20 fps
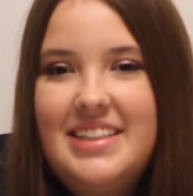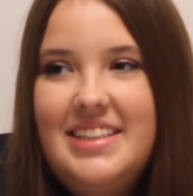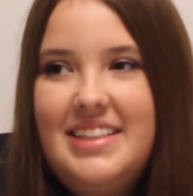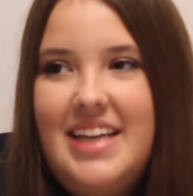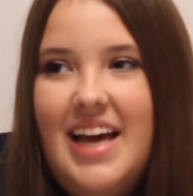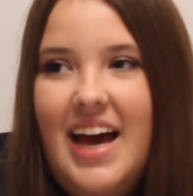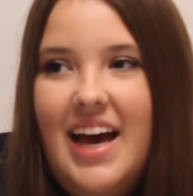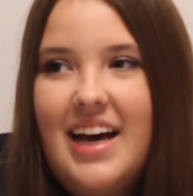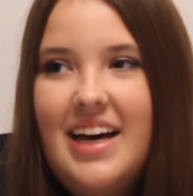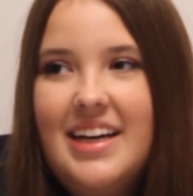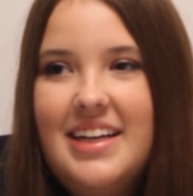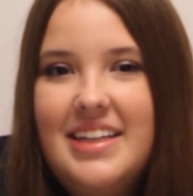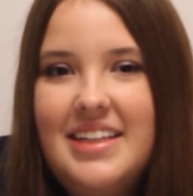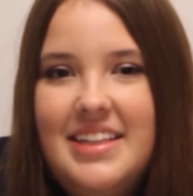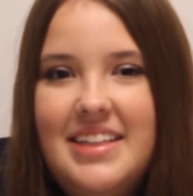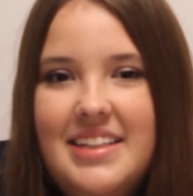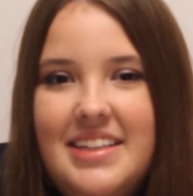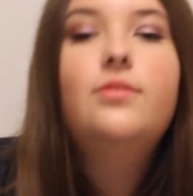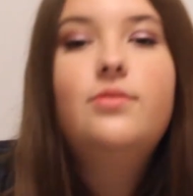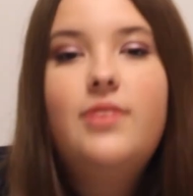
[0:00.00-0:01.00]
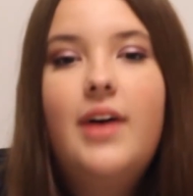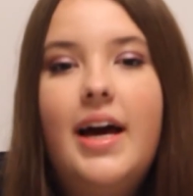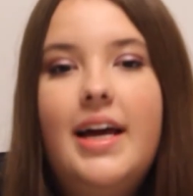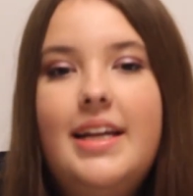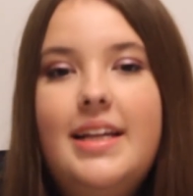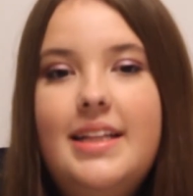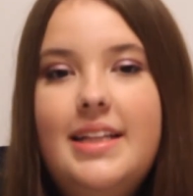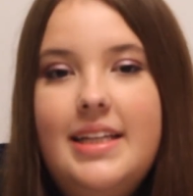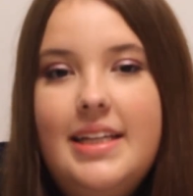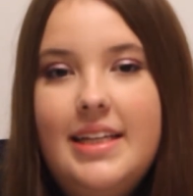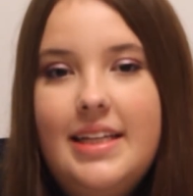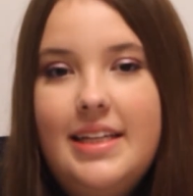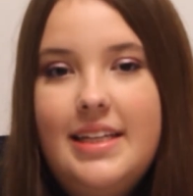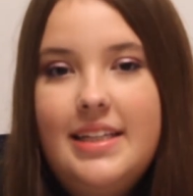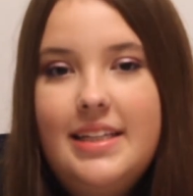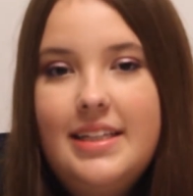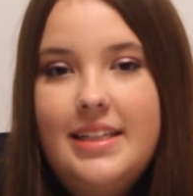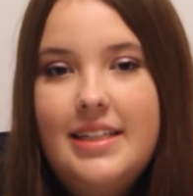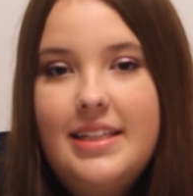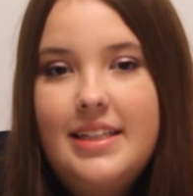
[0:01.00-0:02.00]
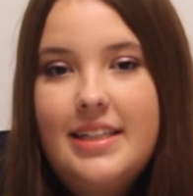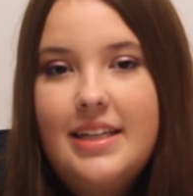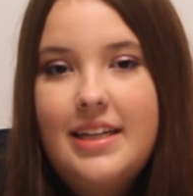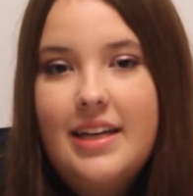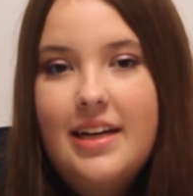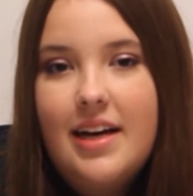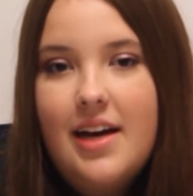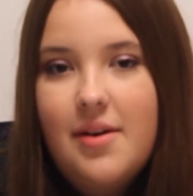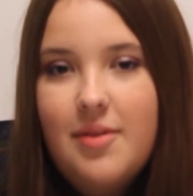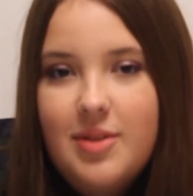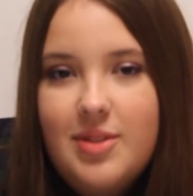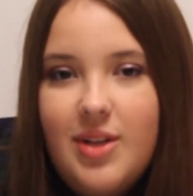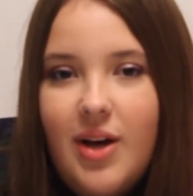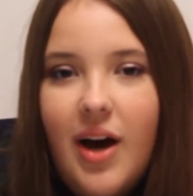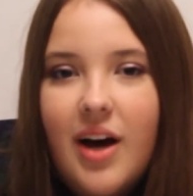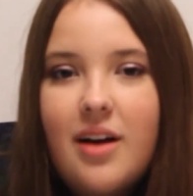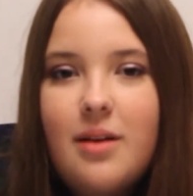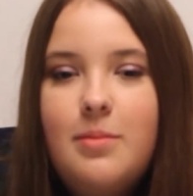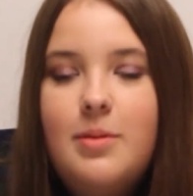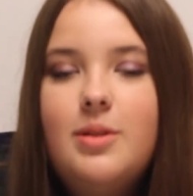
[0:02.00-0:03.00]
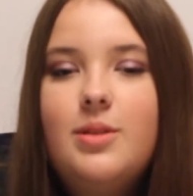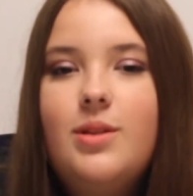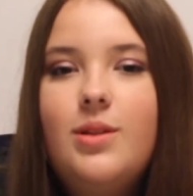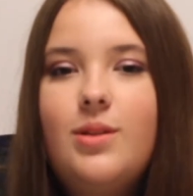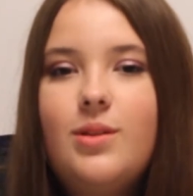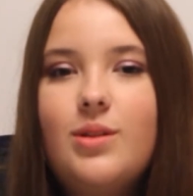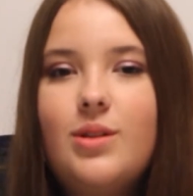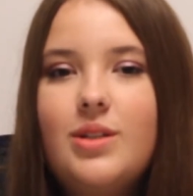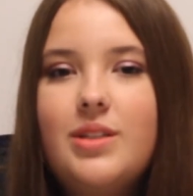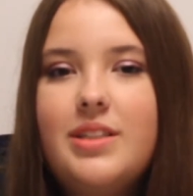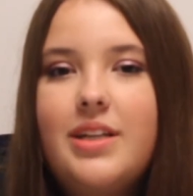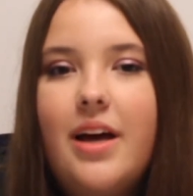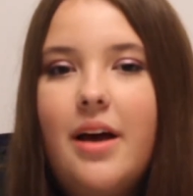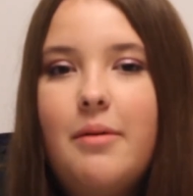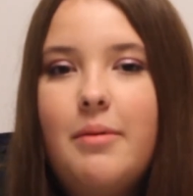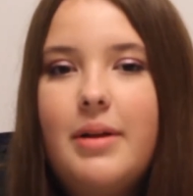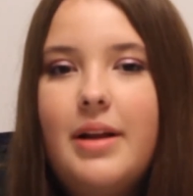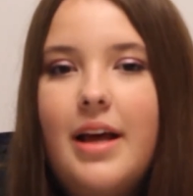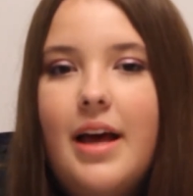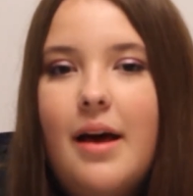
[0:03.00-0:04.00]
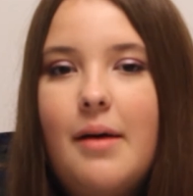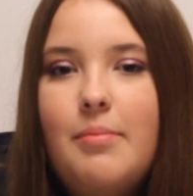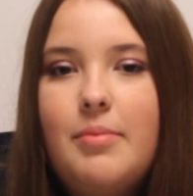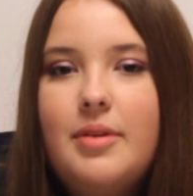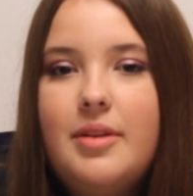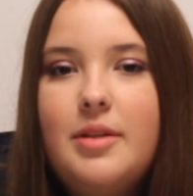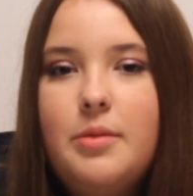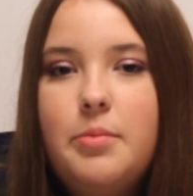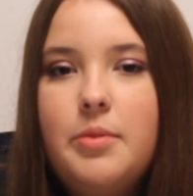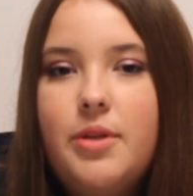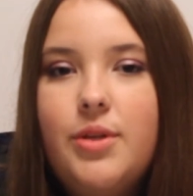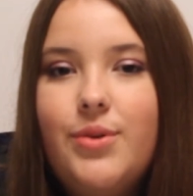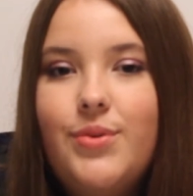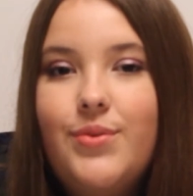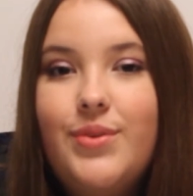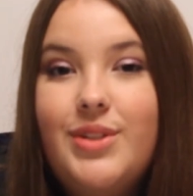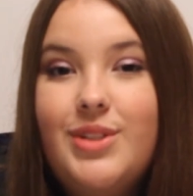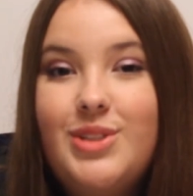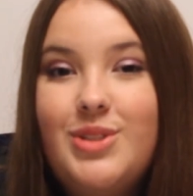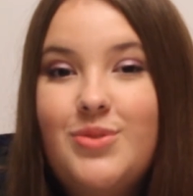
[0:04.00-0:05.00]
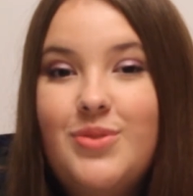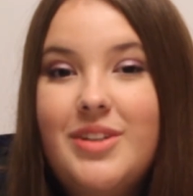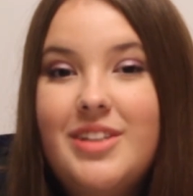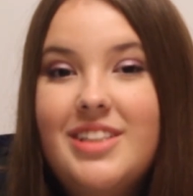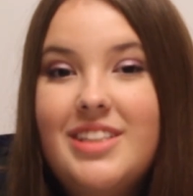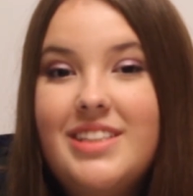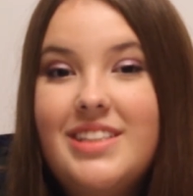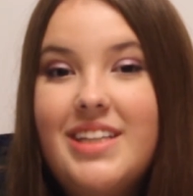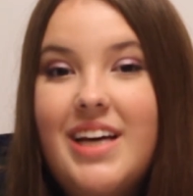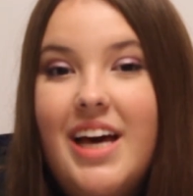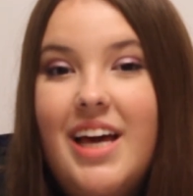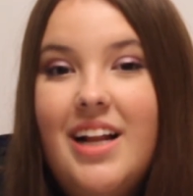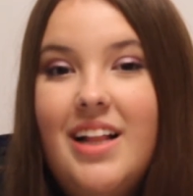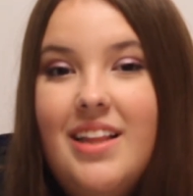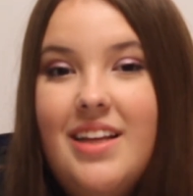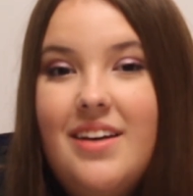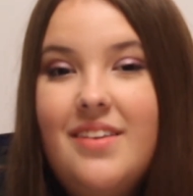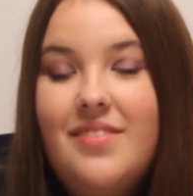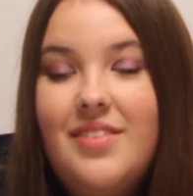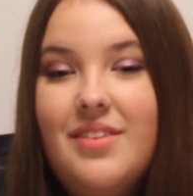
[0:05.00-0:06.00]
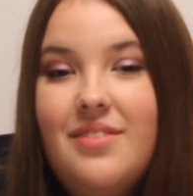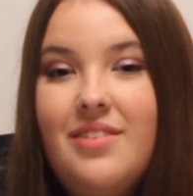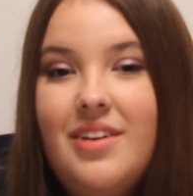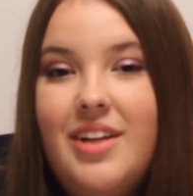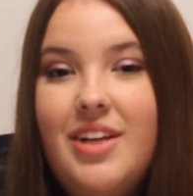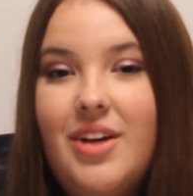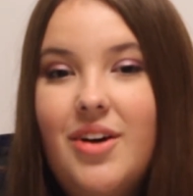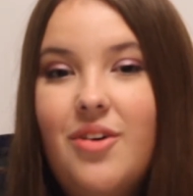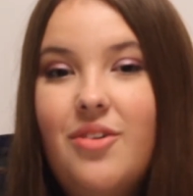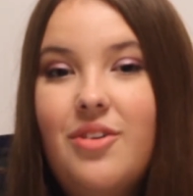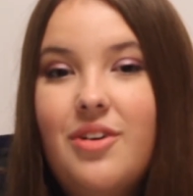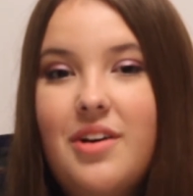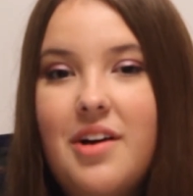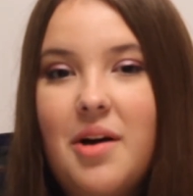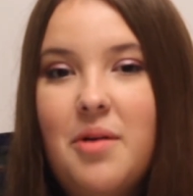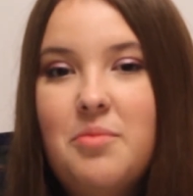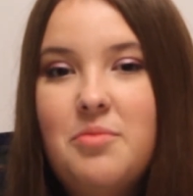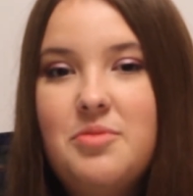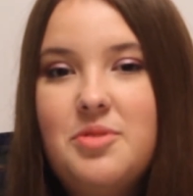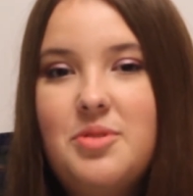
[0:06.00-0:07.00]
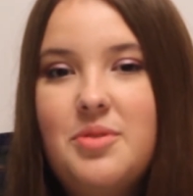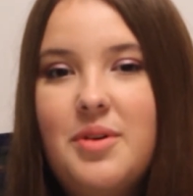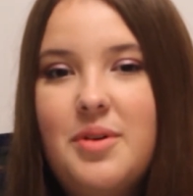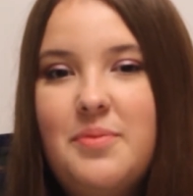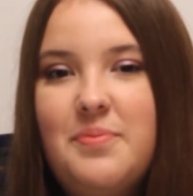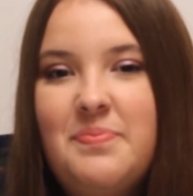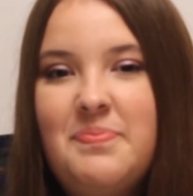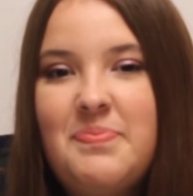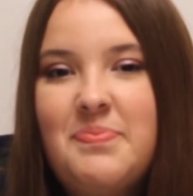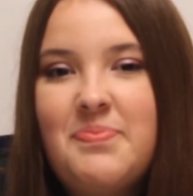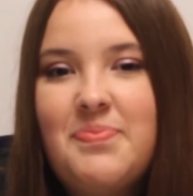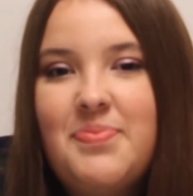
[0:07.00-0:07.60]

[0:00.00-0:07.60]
yeah. And finally I will talk about the third time it happened to me, which is where the title of the video comes from.